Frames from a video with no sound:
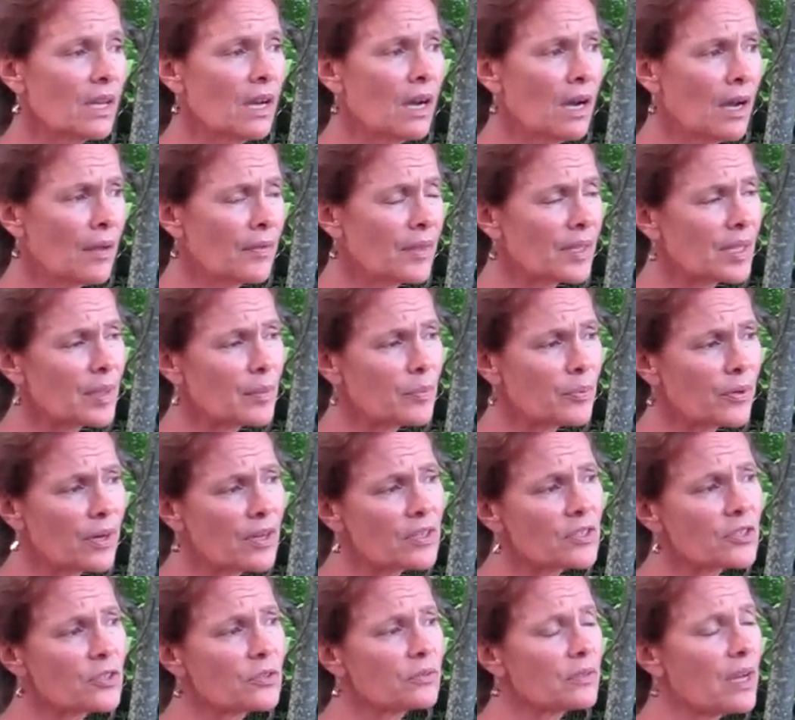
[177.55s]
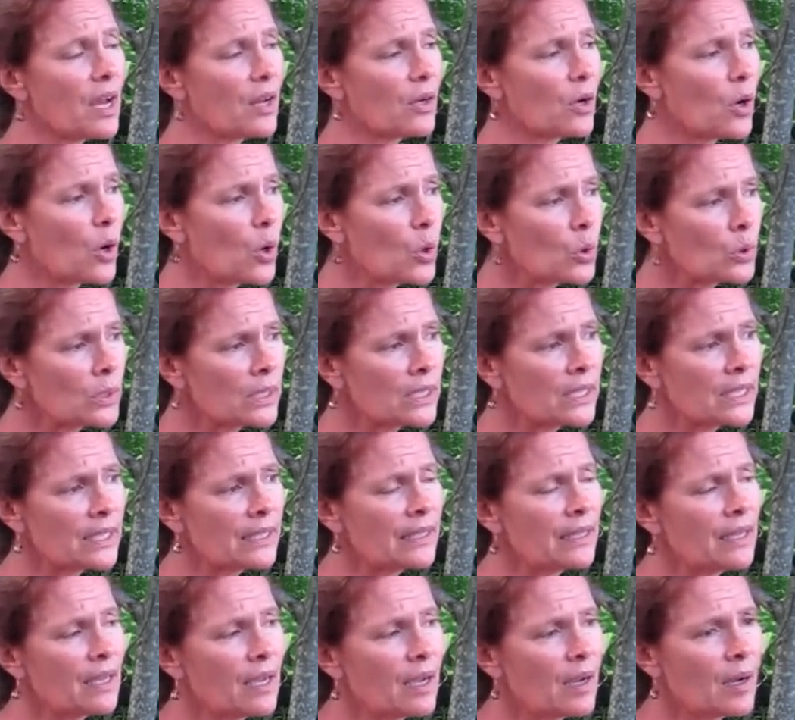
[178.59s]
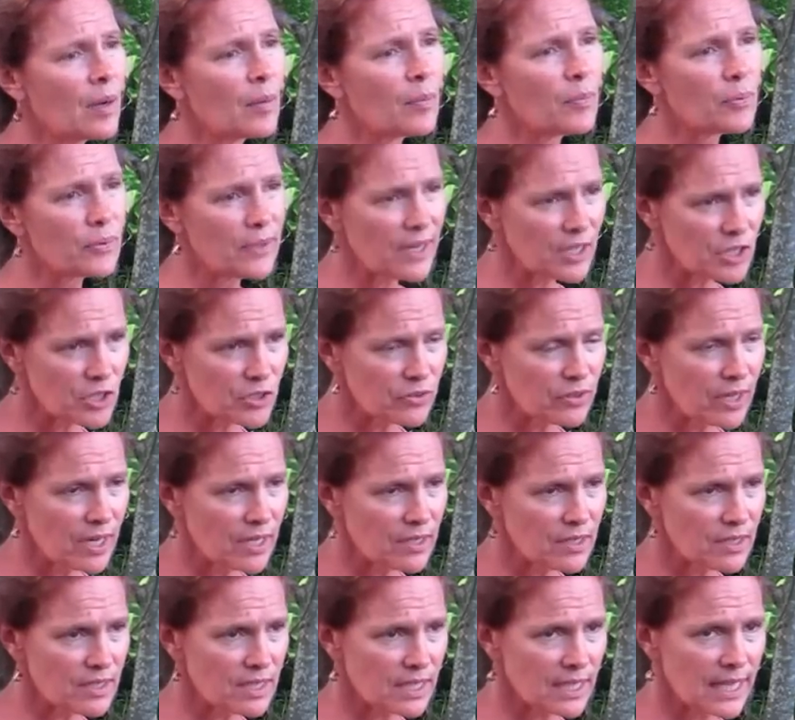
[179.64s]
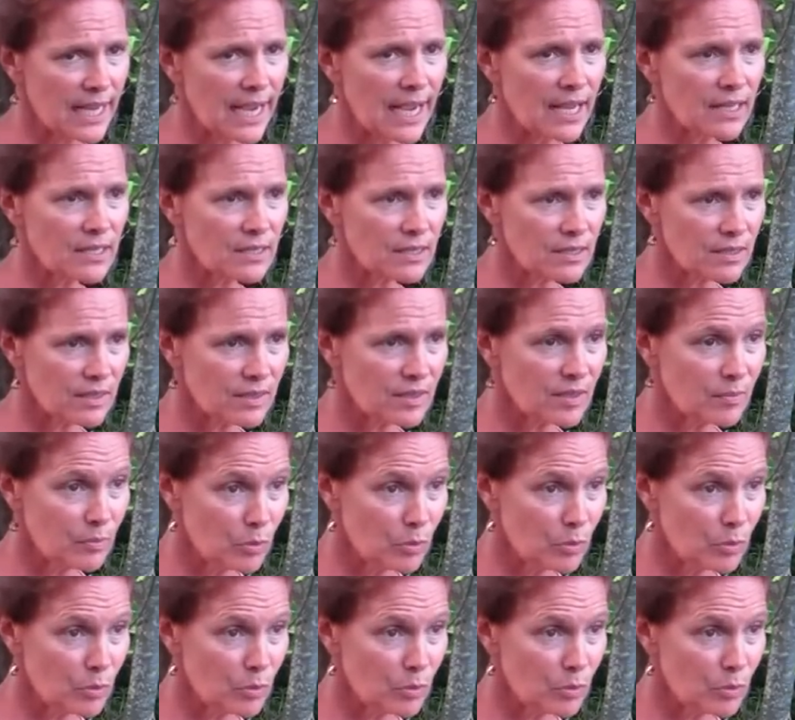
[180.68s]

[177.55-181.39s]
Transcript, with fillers: Uh, the compressor not only pressurizes the gas to,